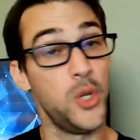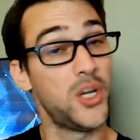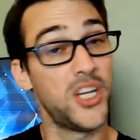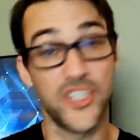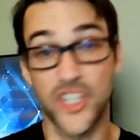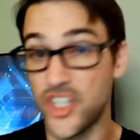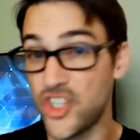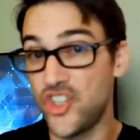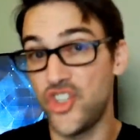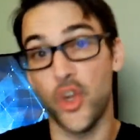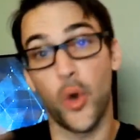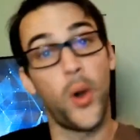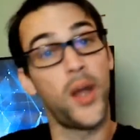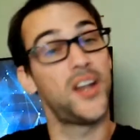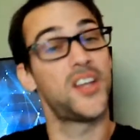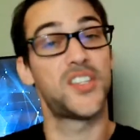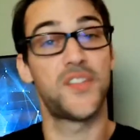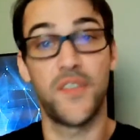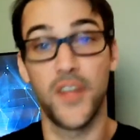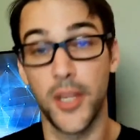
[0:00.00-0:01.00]
you can just
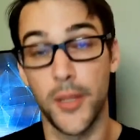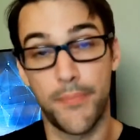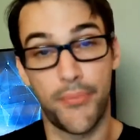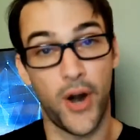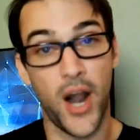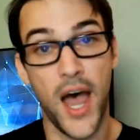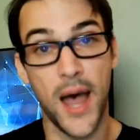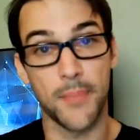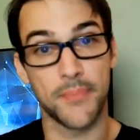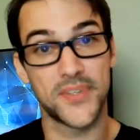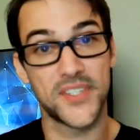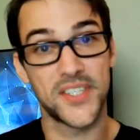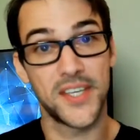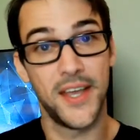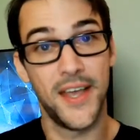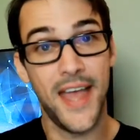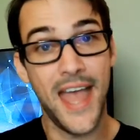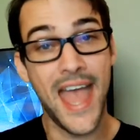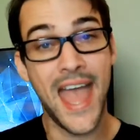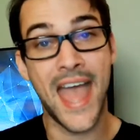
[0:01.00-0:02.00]
join us for the prompts